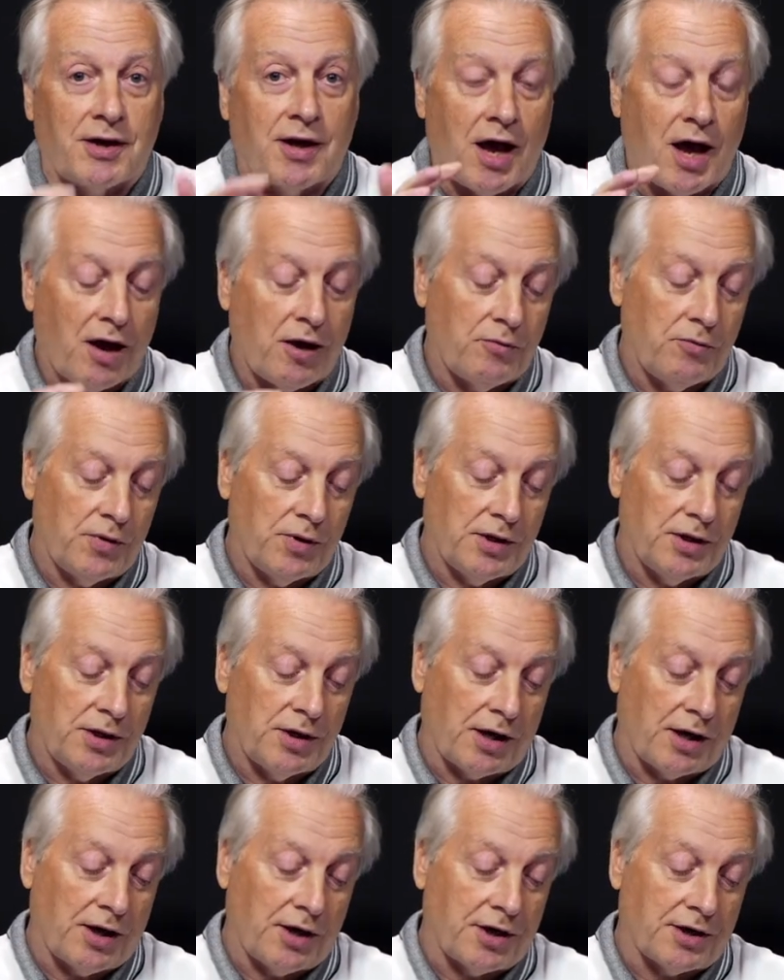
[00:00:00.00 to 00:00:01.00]
how we
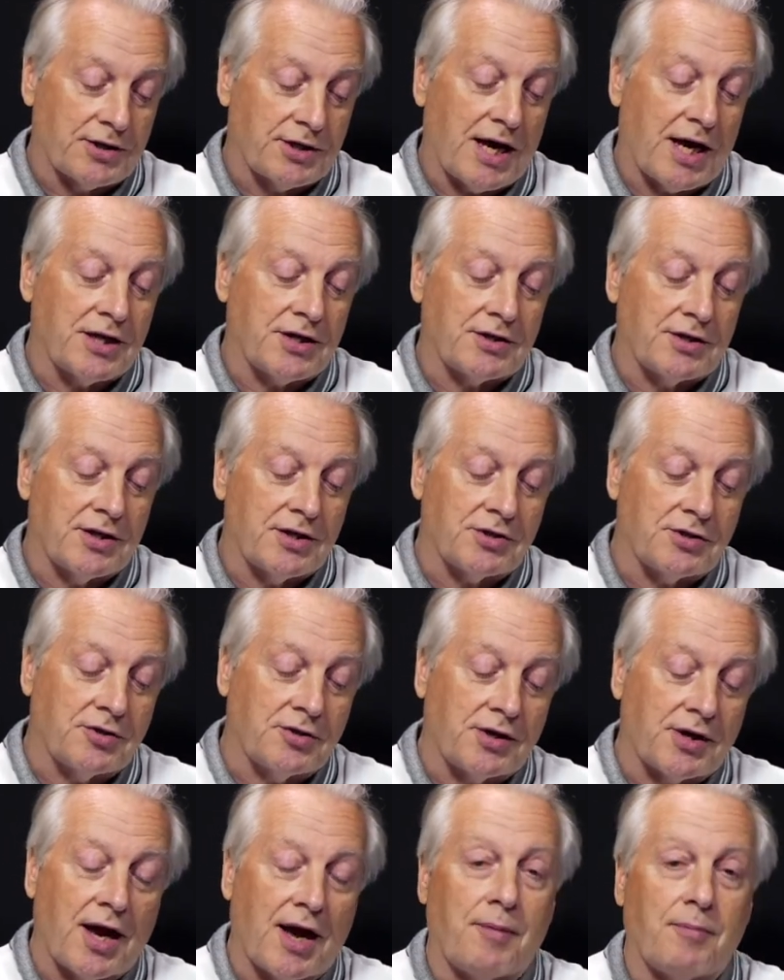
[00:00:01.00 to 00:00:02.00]
can attach this to
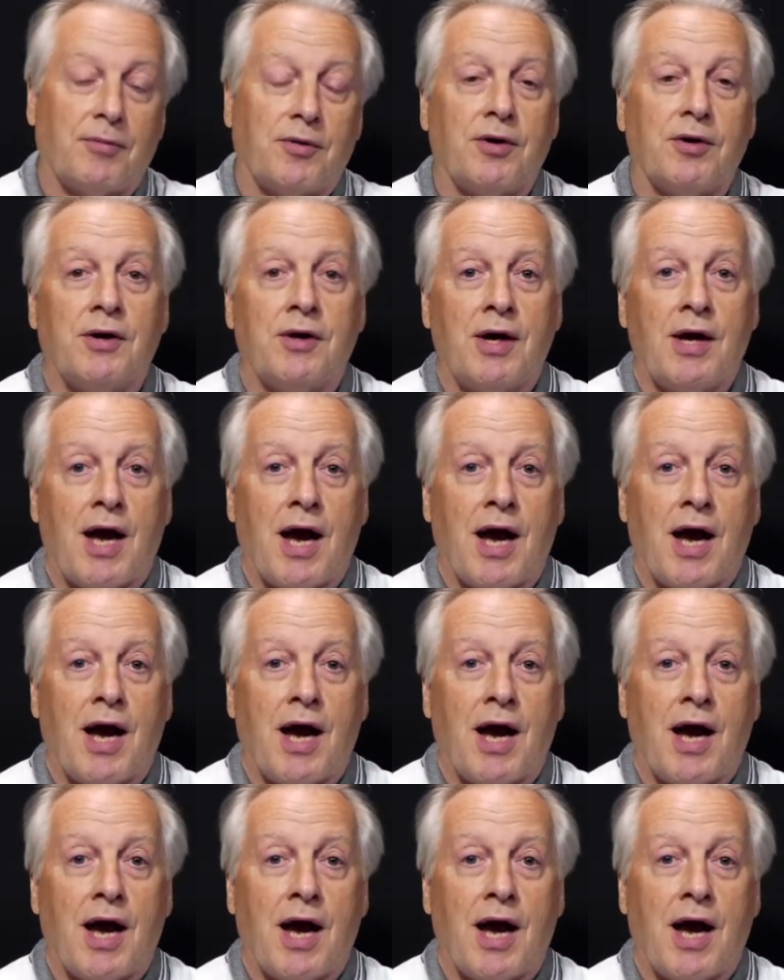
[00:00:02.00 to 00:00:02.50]
the camera